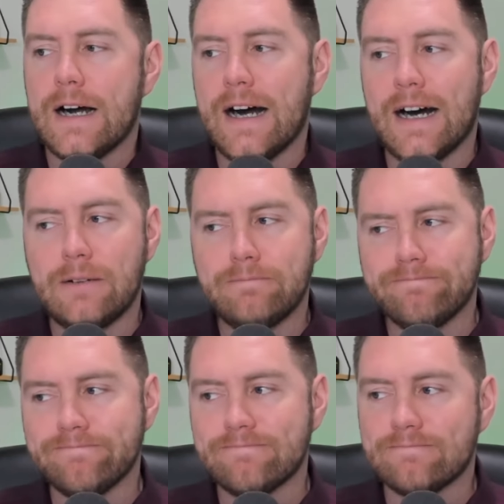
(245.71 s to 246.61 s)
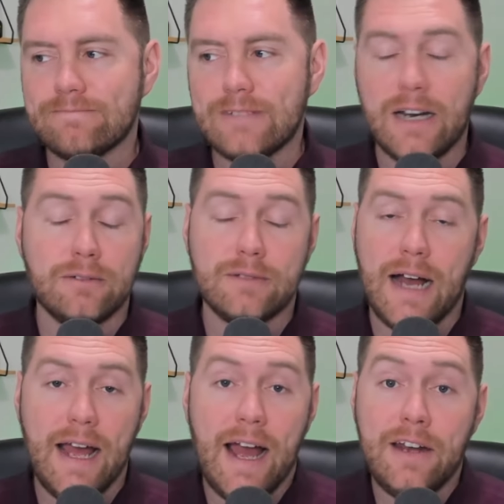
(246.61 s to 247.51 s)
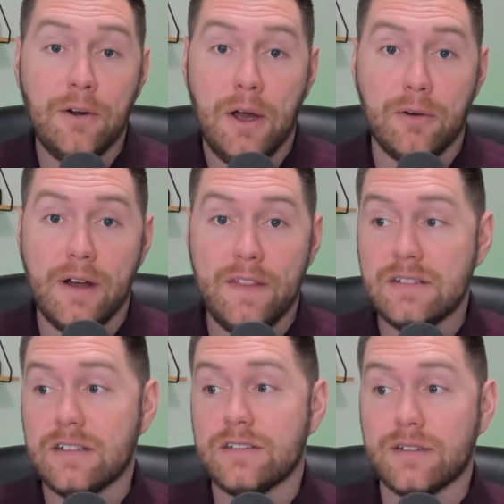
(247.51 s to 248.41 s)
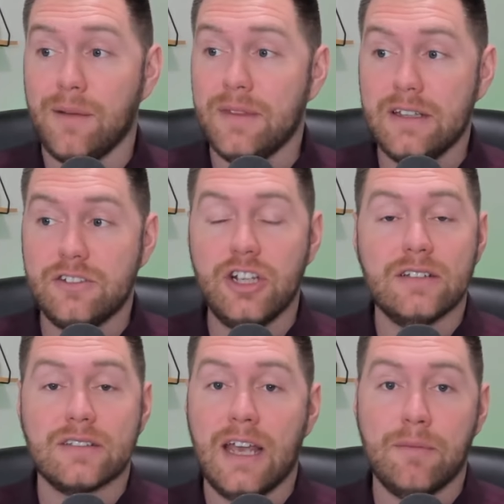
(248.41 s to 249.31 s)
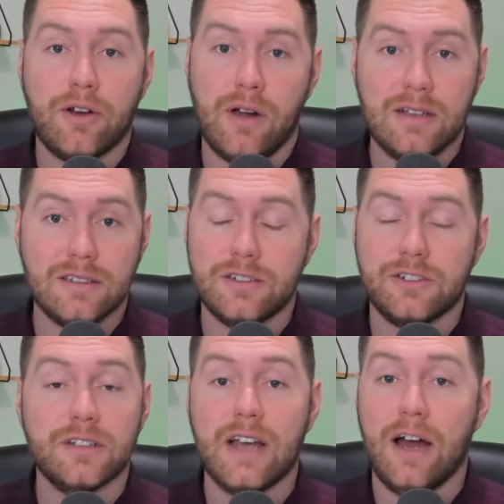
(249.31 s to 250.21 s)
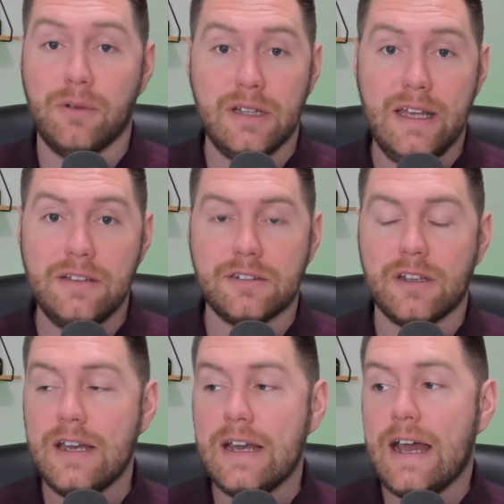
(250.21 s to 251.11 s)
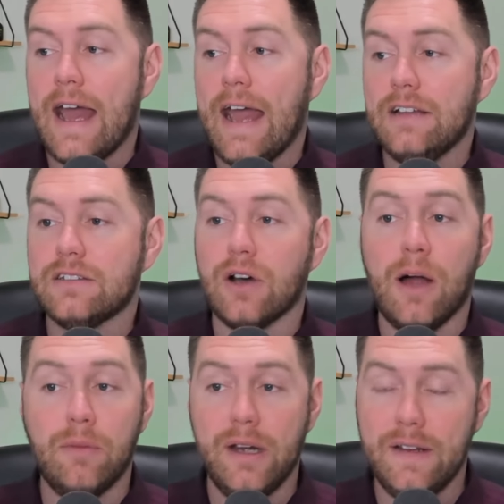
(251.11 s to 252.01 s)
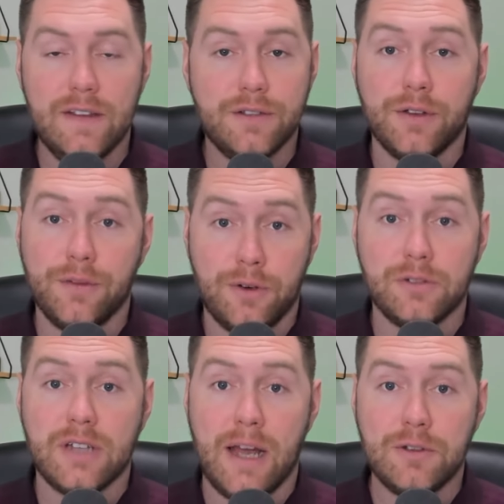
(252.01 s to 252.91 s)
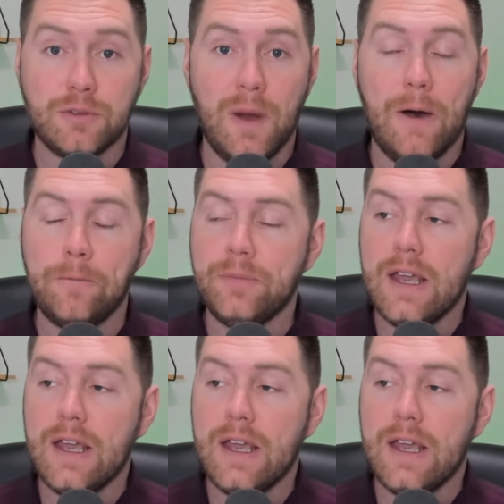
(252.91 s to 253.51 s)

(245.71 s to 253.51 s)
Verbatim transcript: I don't know. This is something that just came across. This just got released, and so I'm reading this for the first time as well.